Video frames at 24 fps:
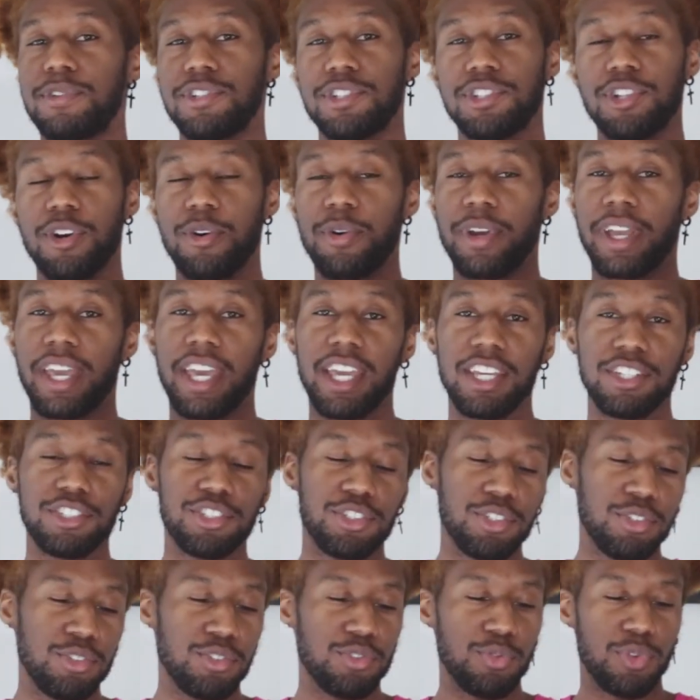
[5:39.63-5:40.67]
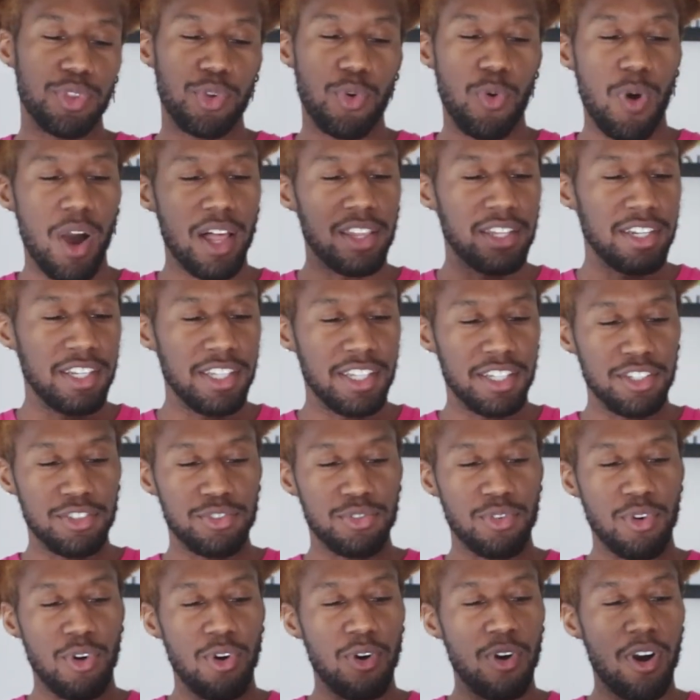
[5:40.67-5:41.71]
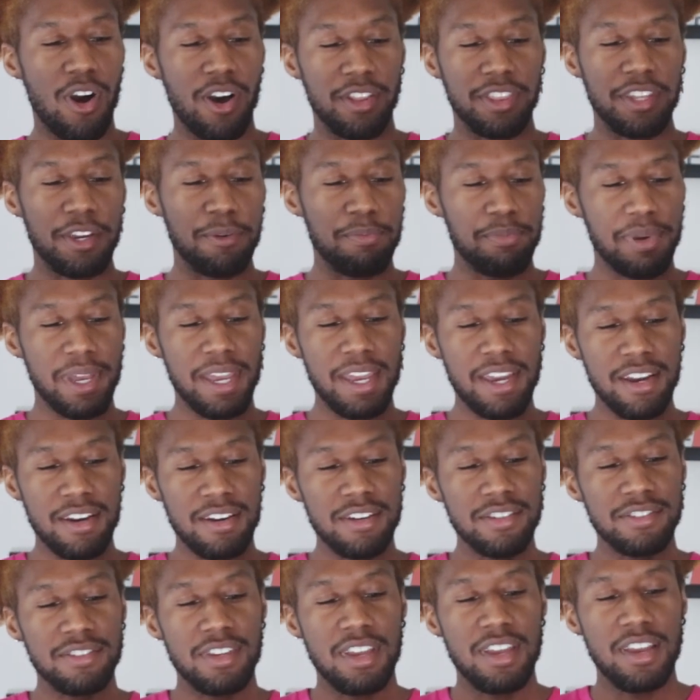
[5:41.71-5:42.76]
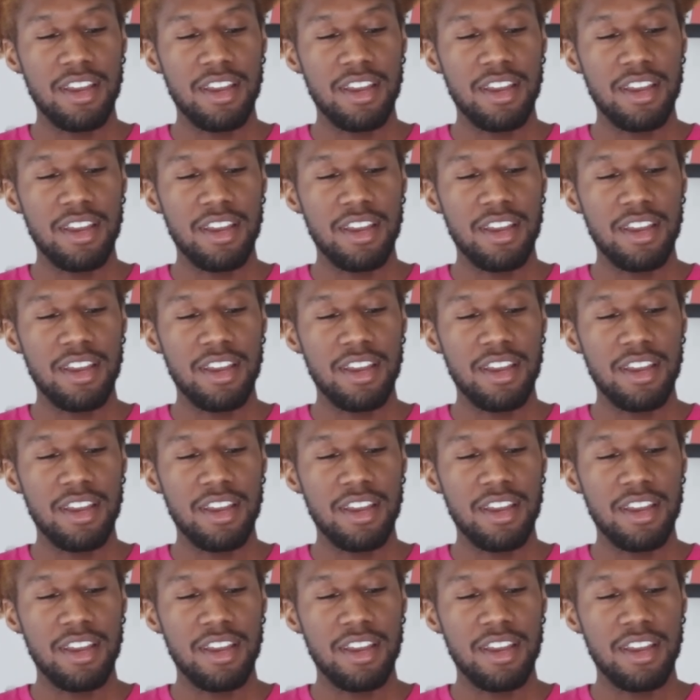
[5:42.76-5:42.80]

been showing issues with quality control on their pairs.